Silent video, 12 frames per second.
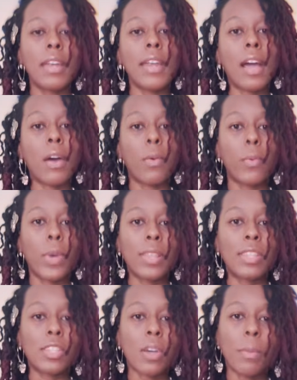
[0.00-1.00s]
Now,
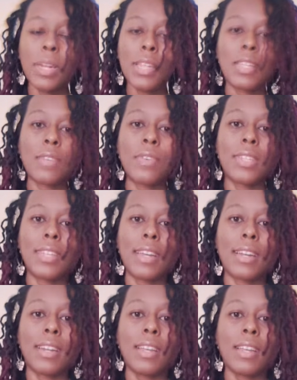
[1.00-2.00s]
with so many different
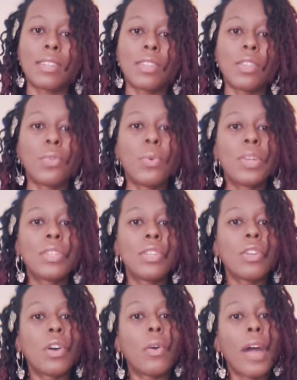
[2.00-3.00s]
techniques, you want to
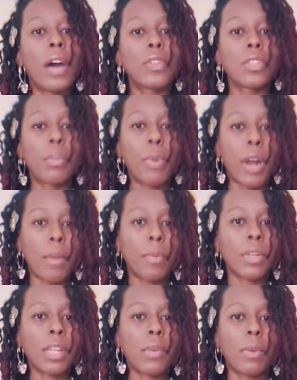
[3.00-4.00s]
know how to
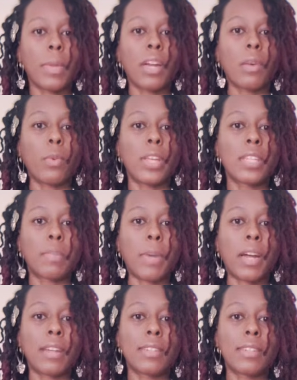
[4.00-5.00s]
properly repair weak
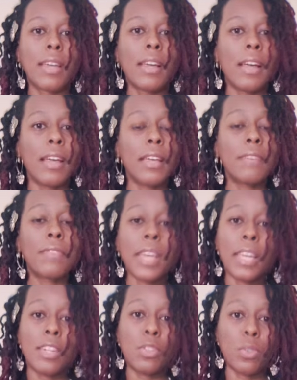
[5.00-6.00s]
spots if
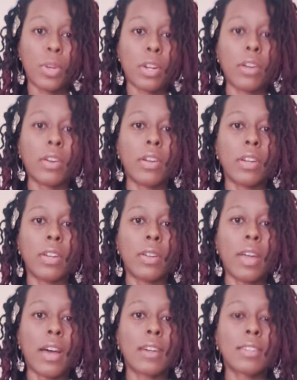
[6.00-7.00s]
they do occur on your
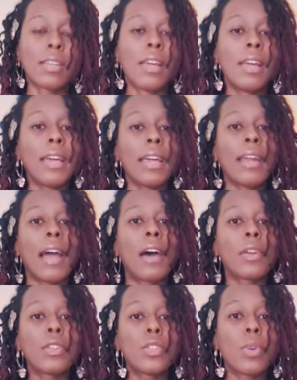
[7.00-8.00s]
locks, and how
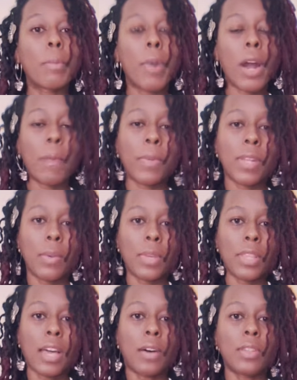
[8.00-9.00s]
to do it properly
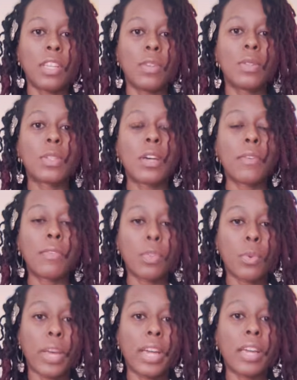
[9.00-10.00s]
without the use of
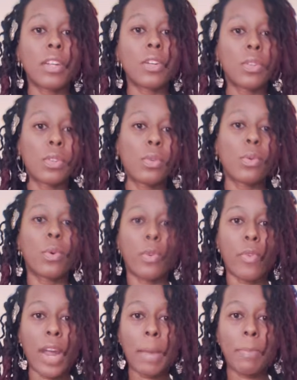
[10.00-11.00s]
thread, glue, or
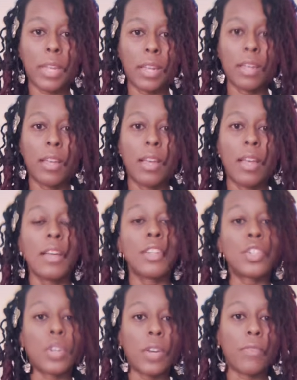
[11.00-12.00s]
wrapping,
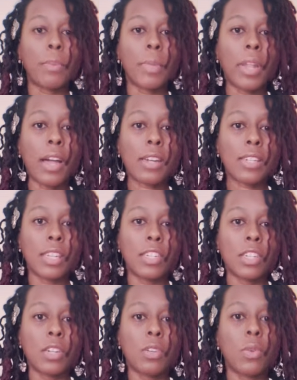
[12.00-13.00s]
straight from a
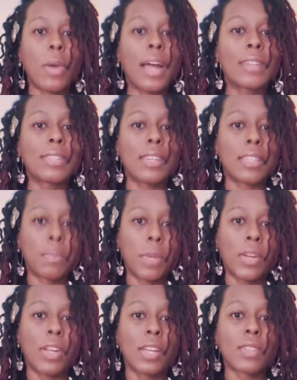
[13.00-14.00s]
loctician who has the
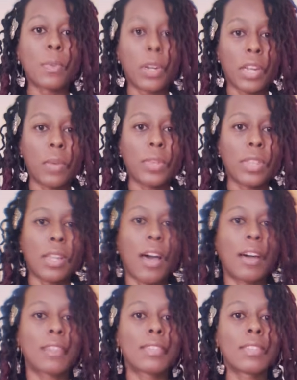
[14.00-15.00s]
experience working with
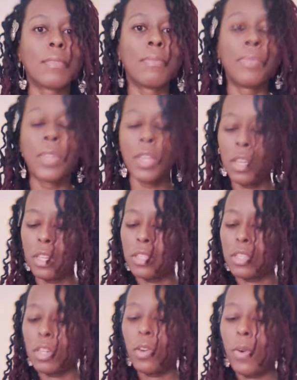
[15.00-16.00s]
locks.
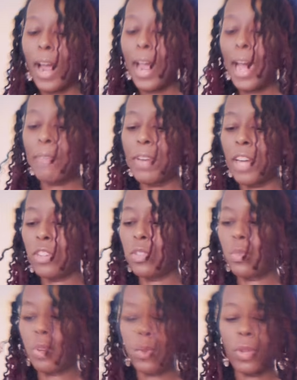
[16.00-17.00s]
So I have
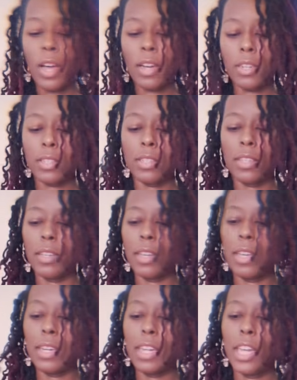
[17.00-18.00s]
natural grown locks,
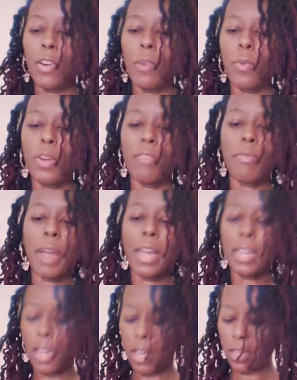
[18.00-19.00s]
and here are one of
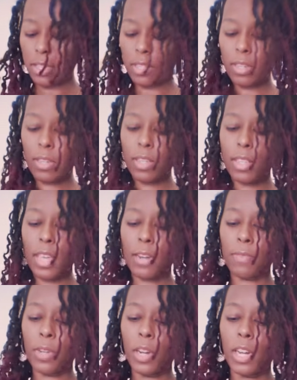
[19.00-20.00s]
my locks that
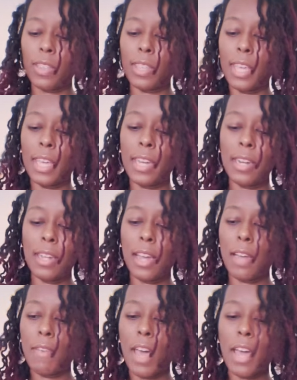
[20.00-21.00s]
have gone thin.
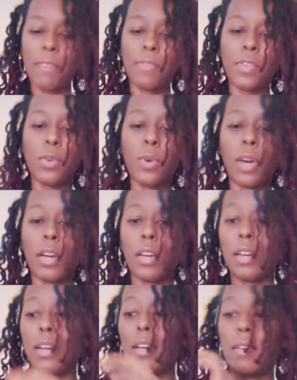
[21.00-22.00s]
I've had a few
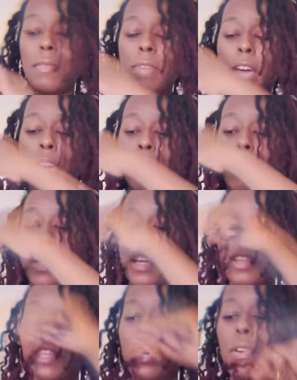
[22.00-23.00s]
that have
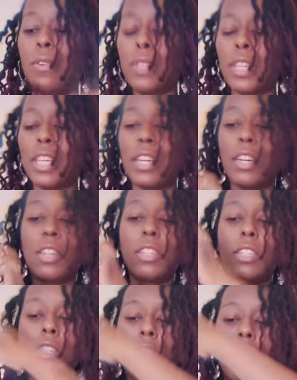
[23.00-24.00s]
gone thin over the
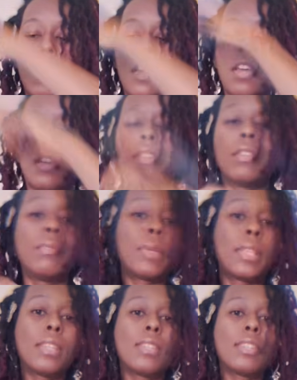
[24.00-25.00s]
years,
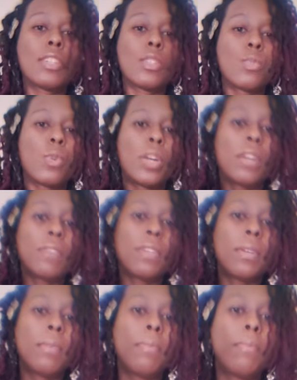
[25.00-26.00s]
but this is just one of
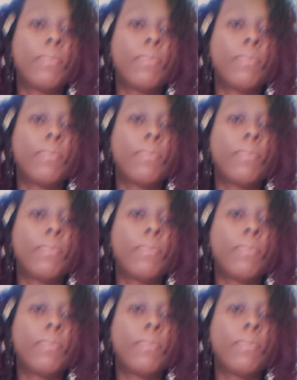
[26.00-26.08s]
them.